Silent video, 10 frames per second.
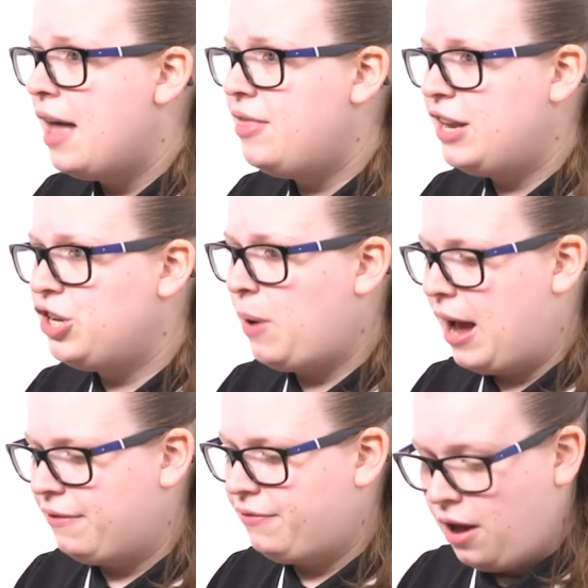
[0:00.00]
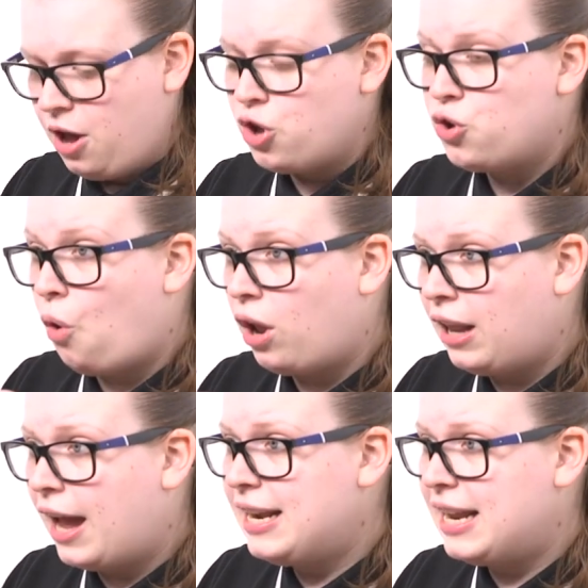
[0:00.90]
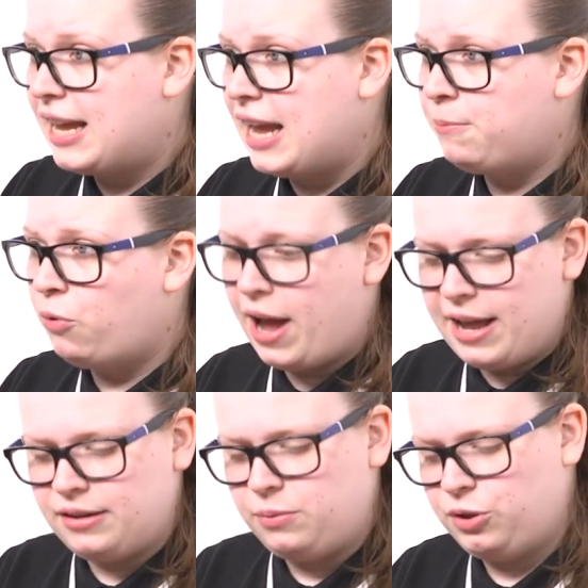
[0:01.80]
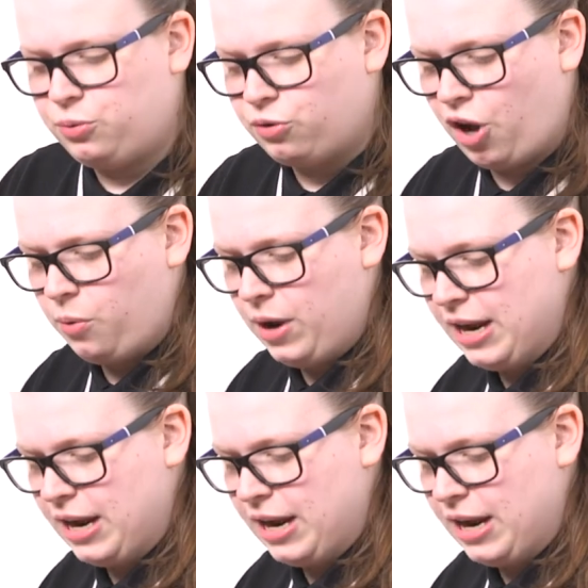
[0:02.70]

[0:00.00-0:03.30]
and then you have your lightning cable end which will go